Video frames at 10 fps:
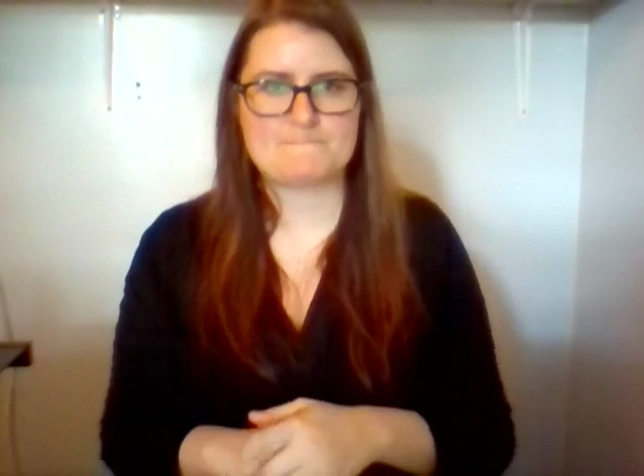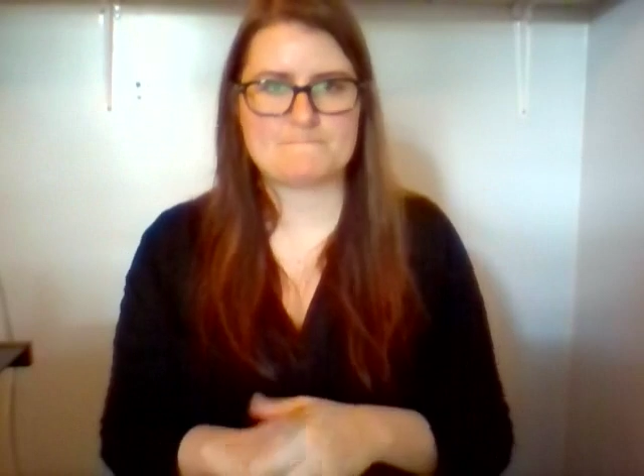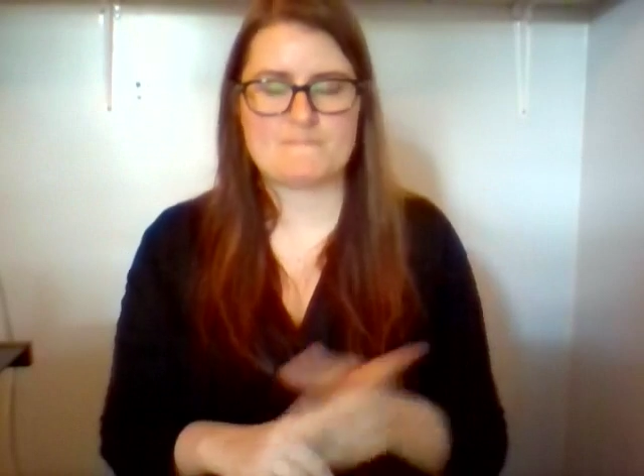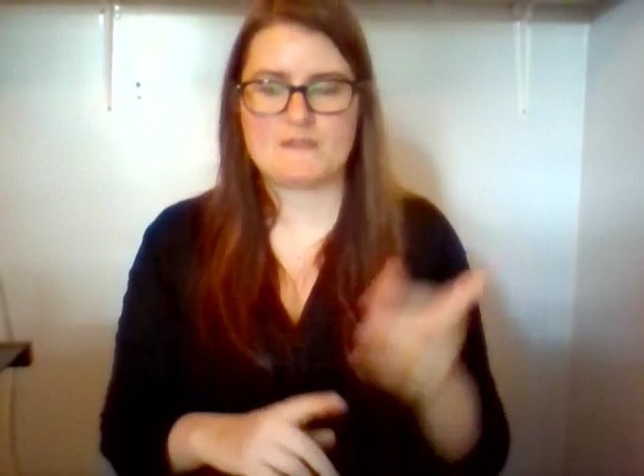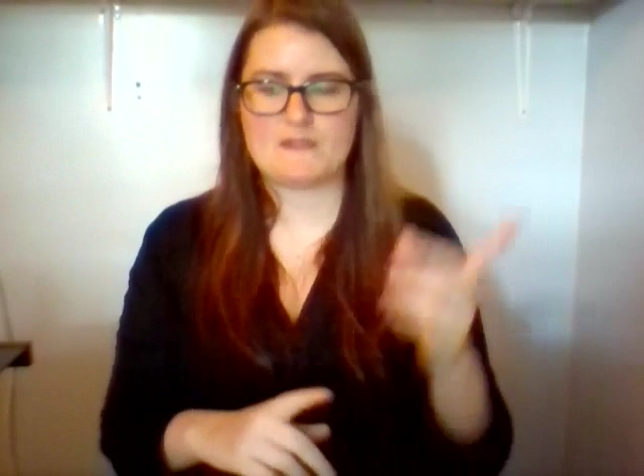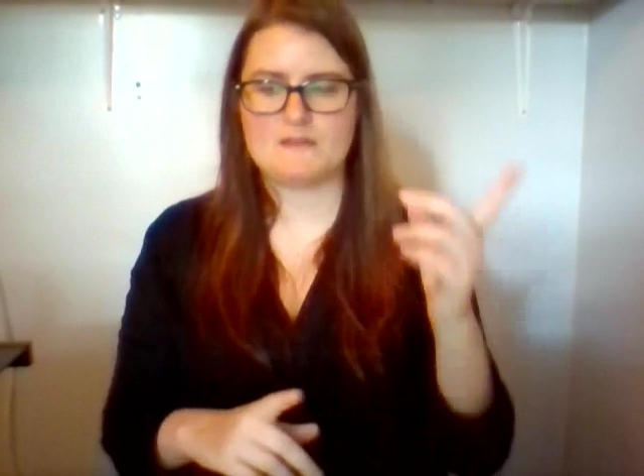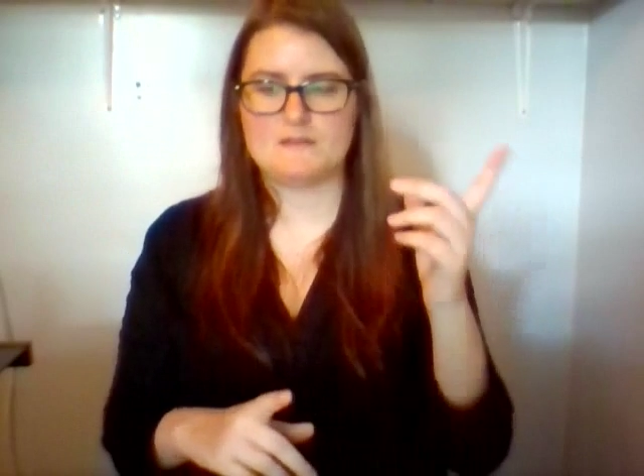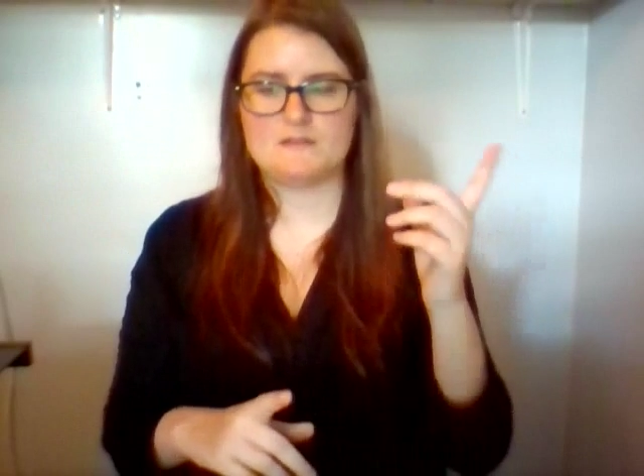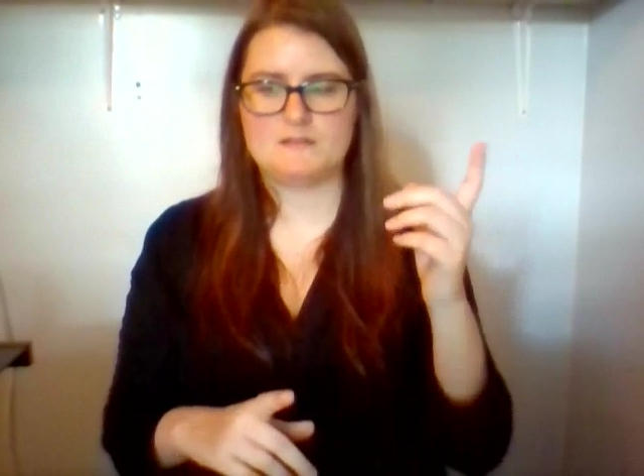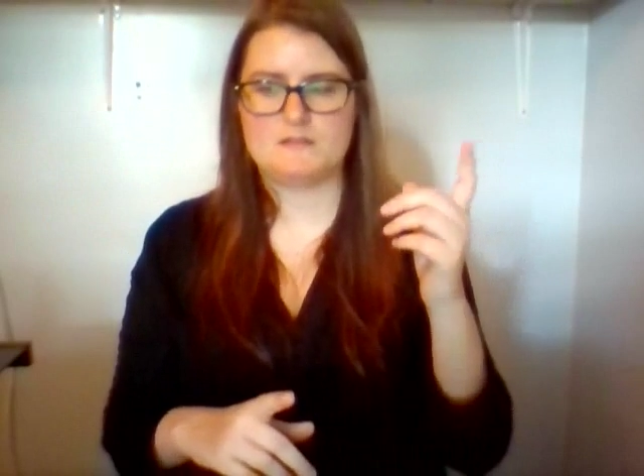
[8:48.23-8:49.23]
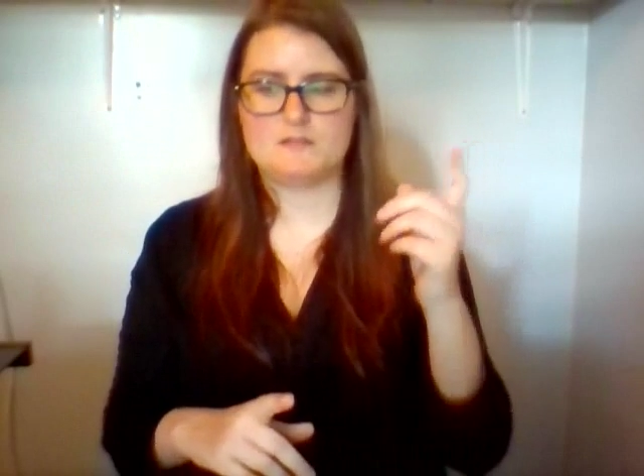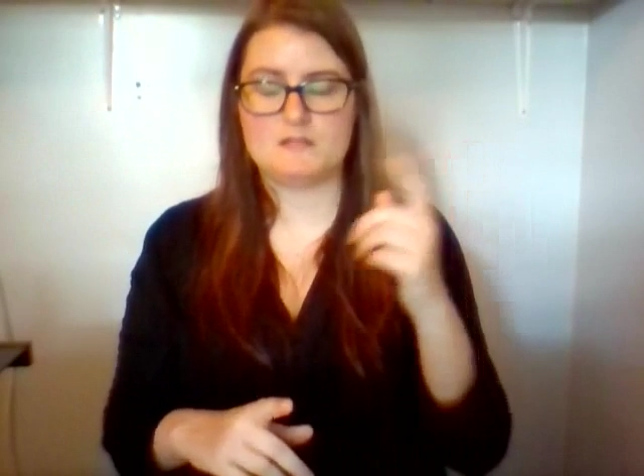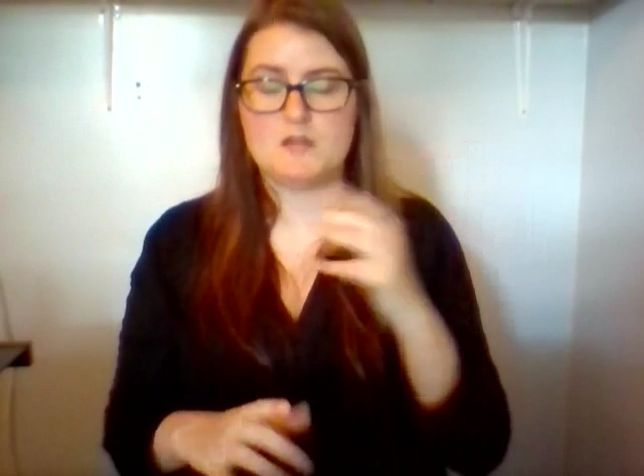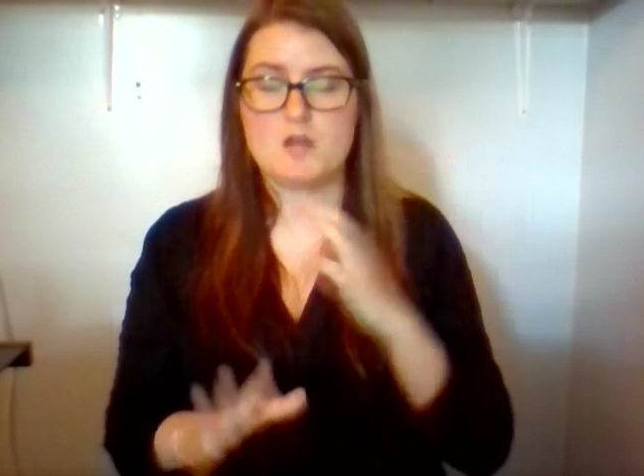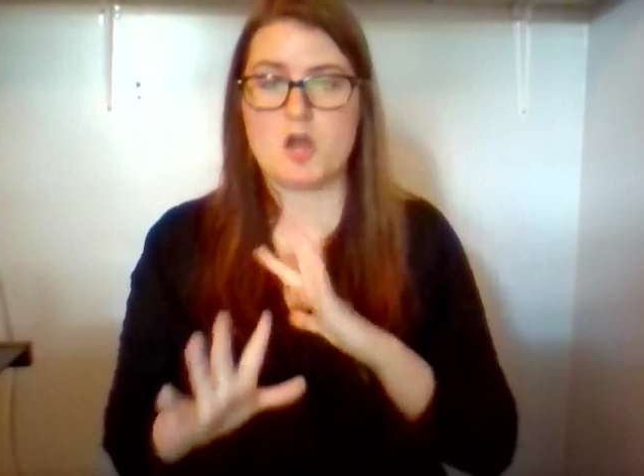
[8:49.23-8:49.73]
He's not worth
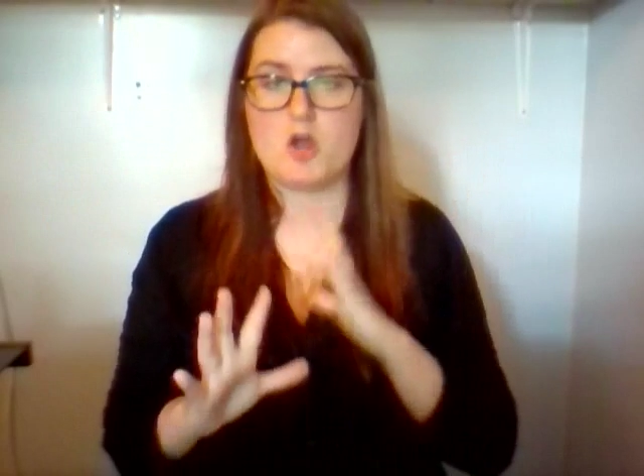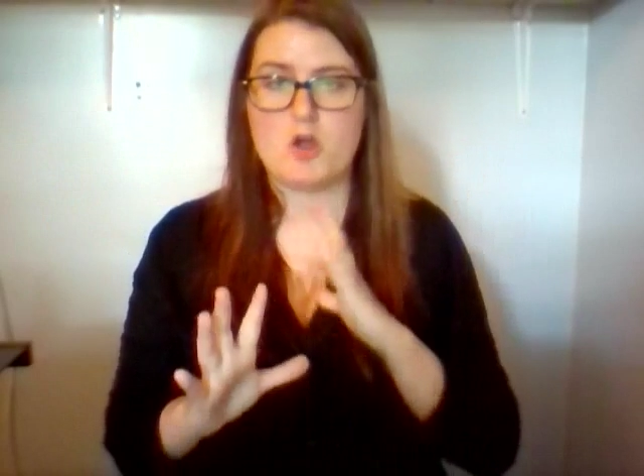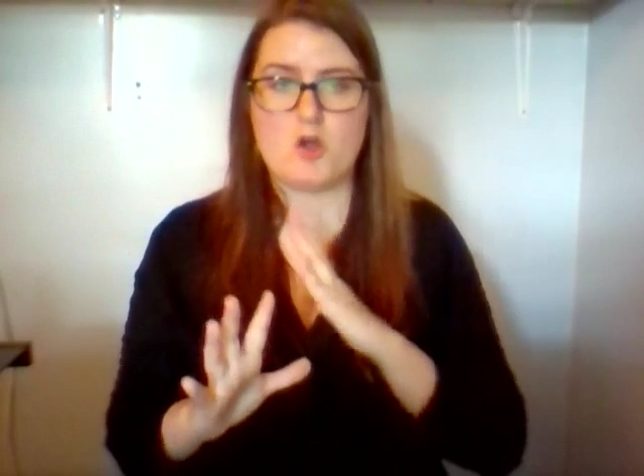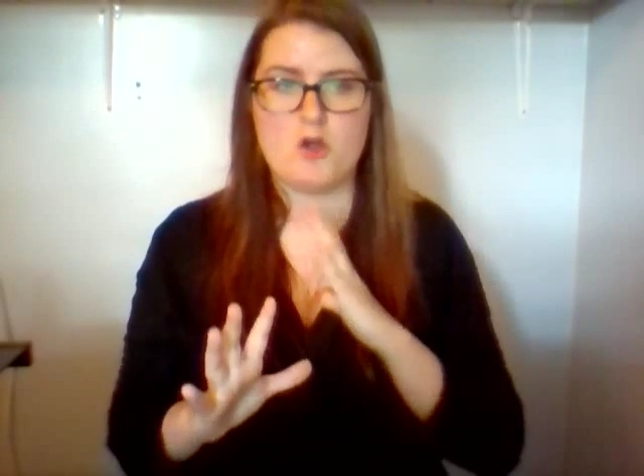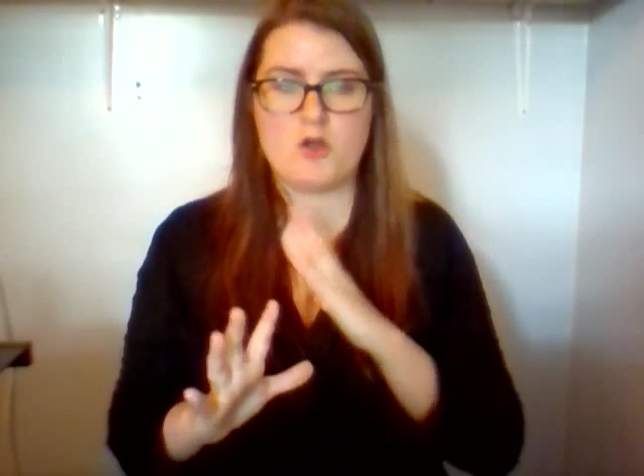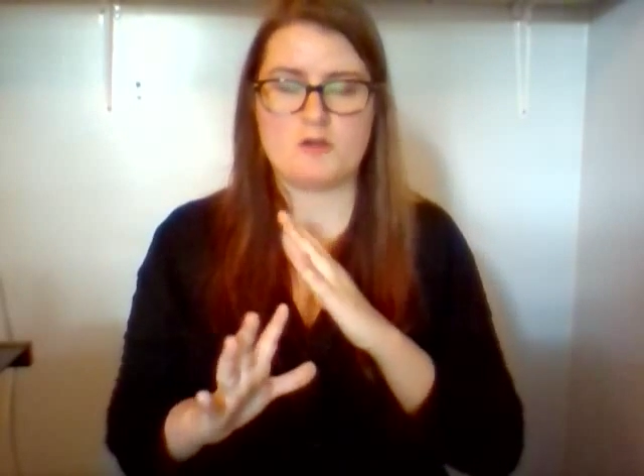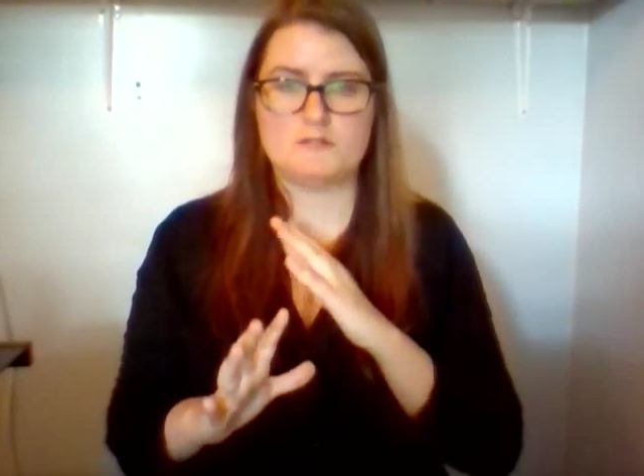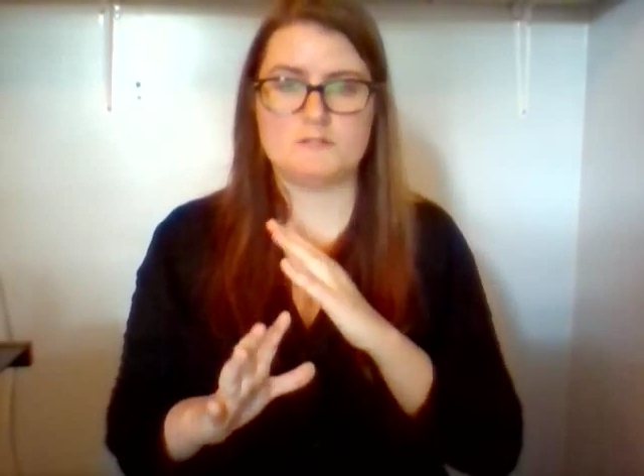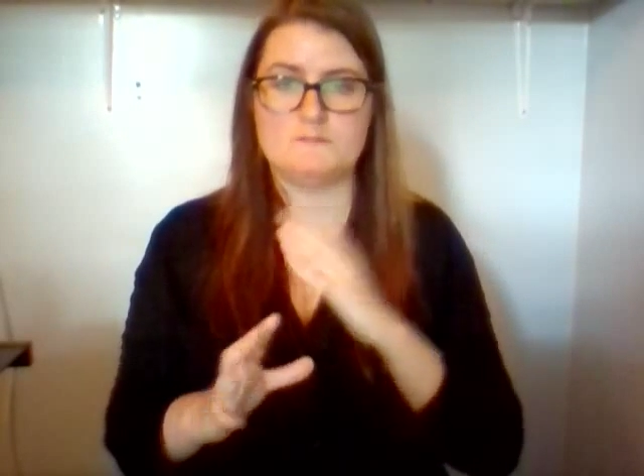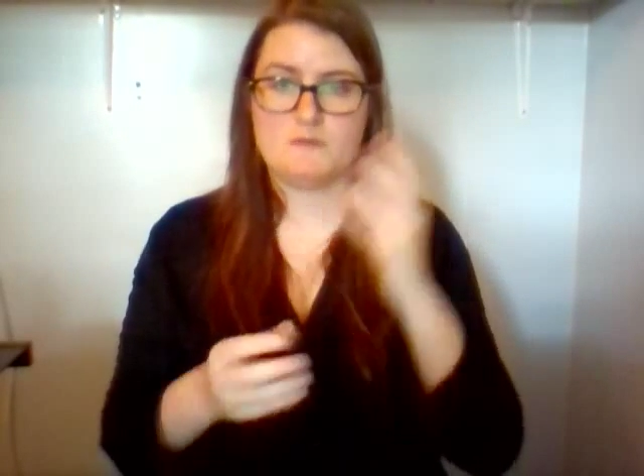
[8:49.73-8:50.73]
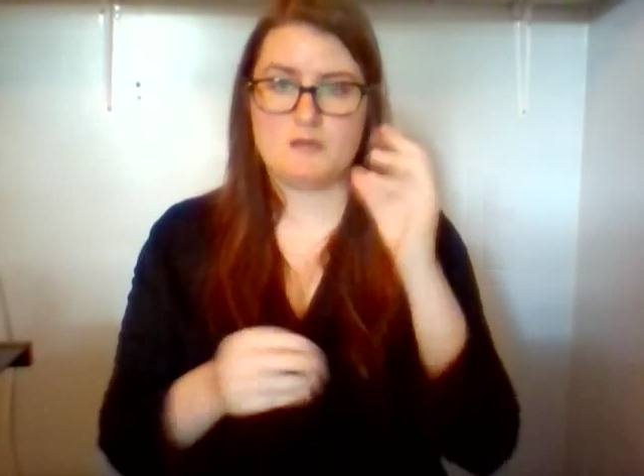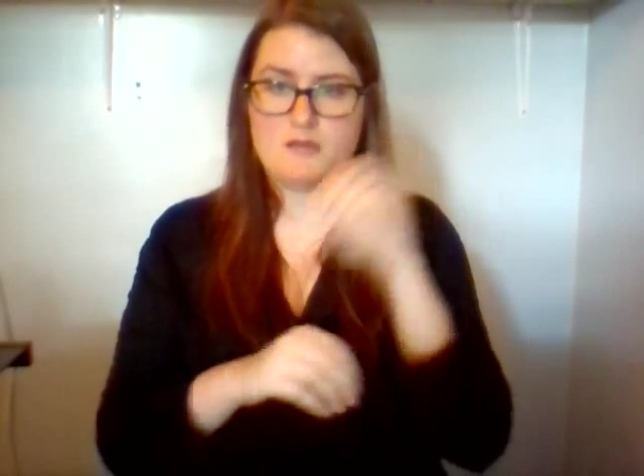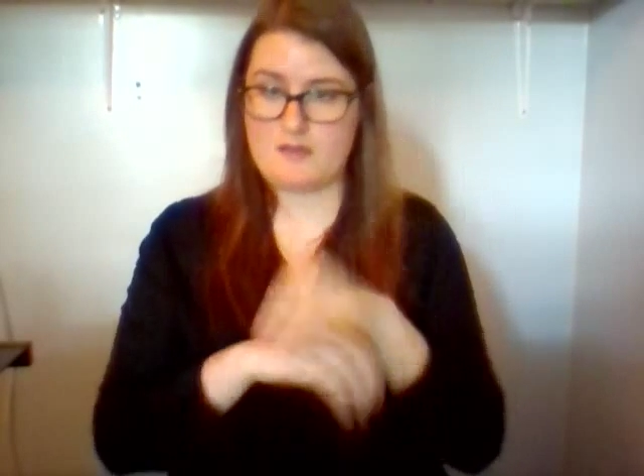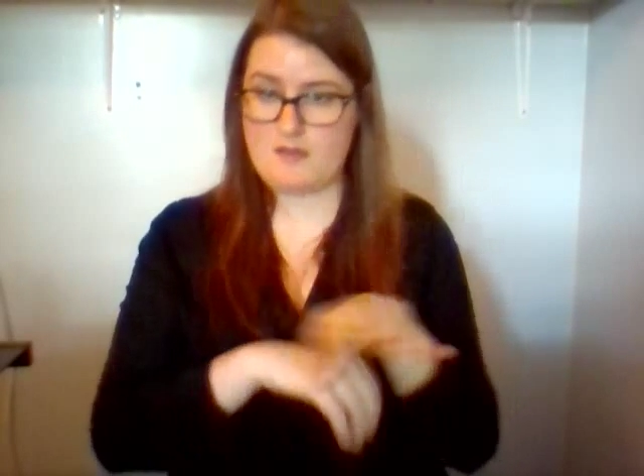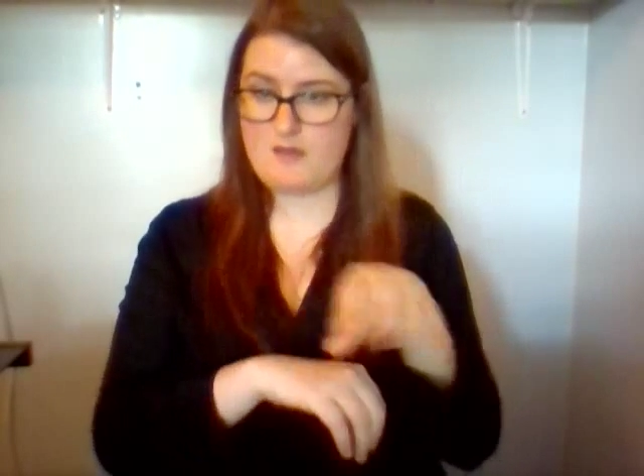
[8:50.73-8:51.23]
keeping if that's the way
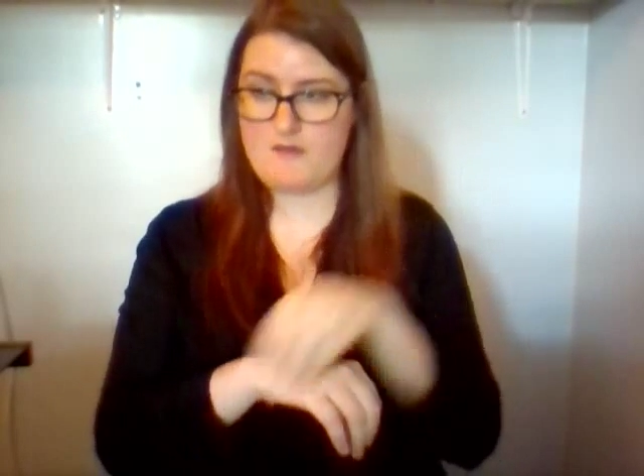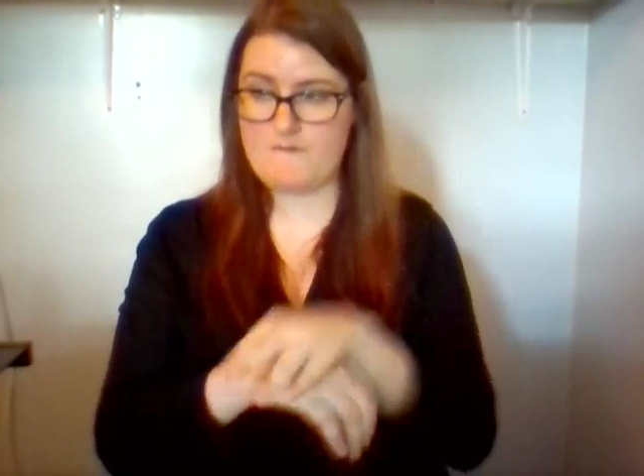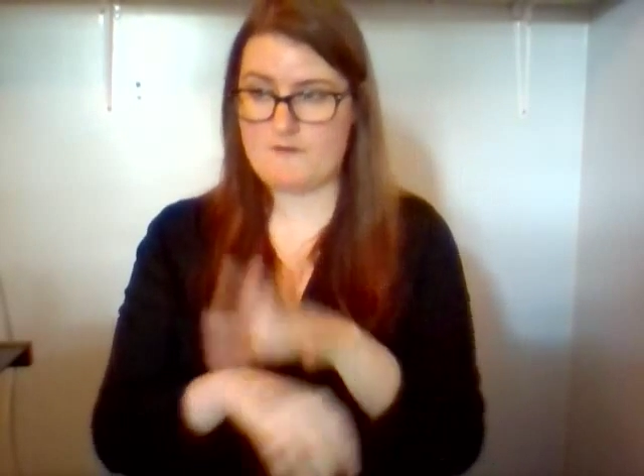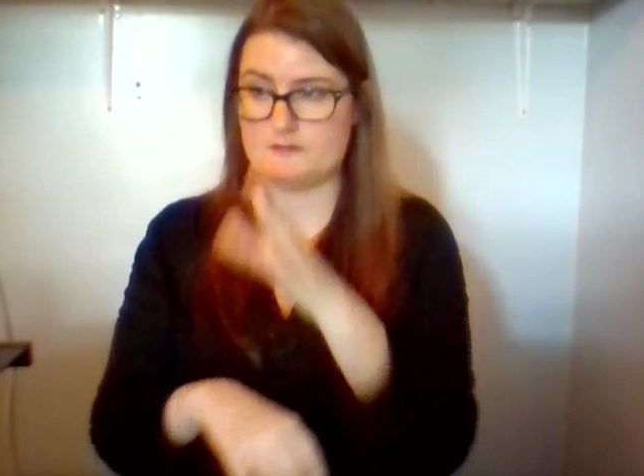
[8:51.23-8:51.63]
he's kept.